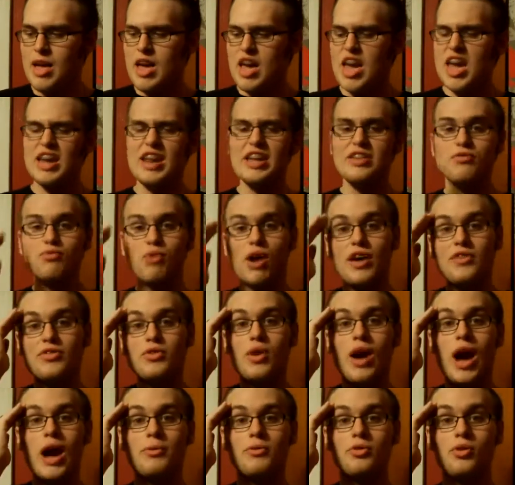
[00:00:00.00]
And it drives
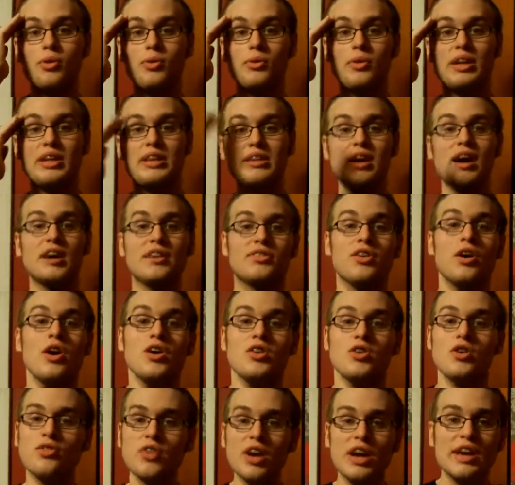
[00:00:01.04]
you absolutely nuts.
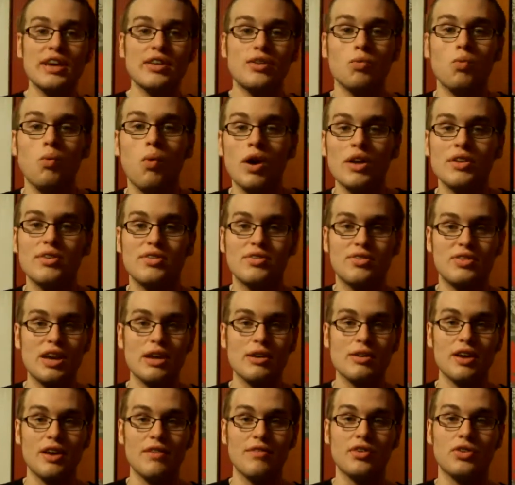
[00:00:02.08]
You're trying to get to one
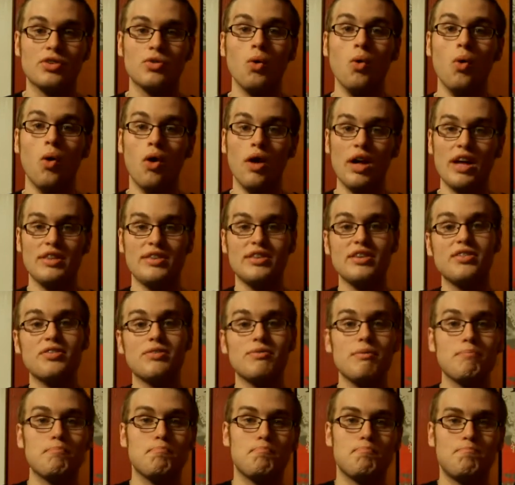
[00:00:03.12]
second time to school, and this...